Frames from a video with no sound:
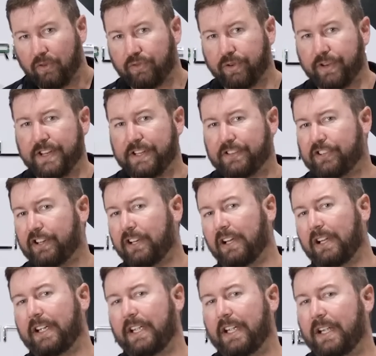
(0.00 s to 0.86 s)

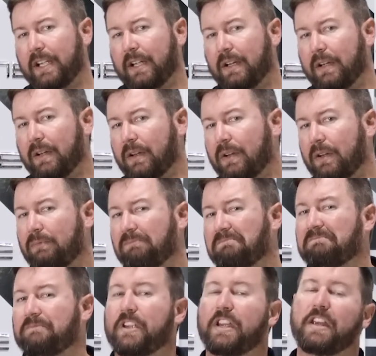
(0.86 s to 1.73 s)
Traditionally,
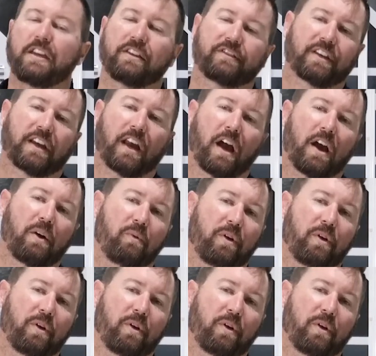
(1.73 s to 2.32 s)
years ago,